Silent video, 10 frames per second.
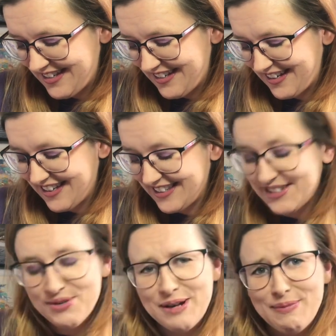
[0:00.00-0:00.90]
Because
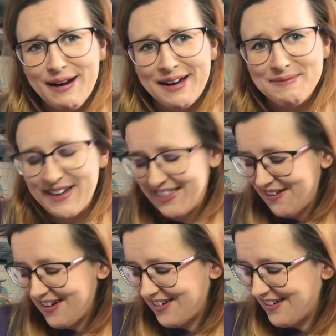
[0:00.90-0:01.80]
it's really bugging me that
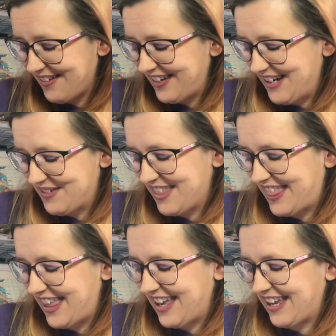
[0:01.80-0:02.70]
I can't even
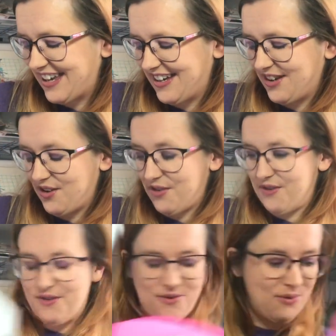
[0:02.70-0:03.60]
think
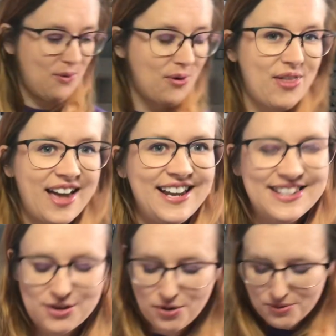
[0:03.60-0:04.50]
what that is
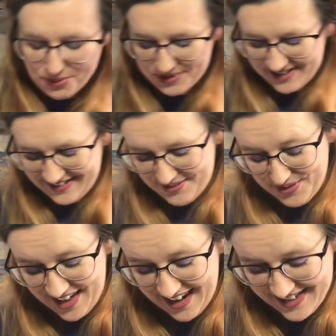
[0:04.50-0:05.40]
called, what
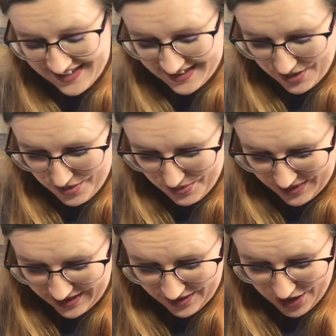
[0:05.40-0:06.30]
that lesson's called.
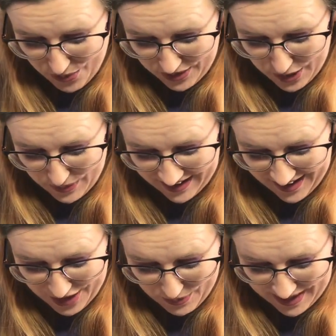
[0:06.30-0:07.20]
And I know it
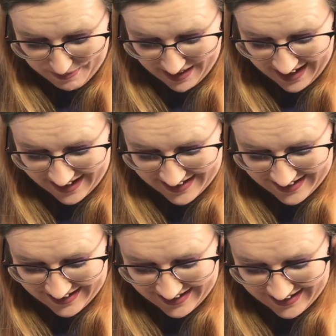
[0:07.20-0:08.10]
in my head.
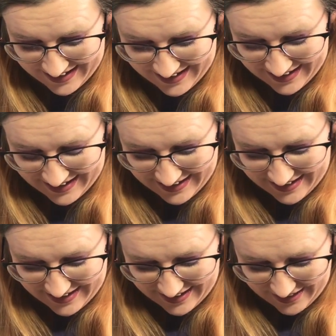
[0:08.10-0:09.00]

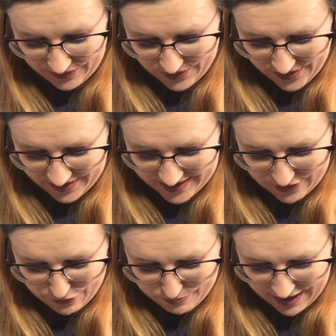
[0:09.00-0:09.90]
I've got
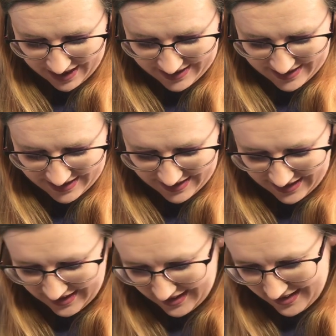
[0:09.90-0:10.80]
different patterns in
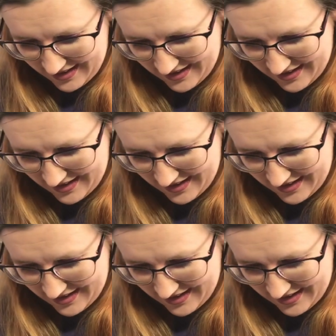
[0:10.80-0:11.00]
here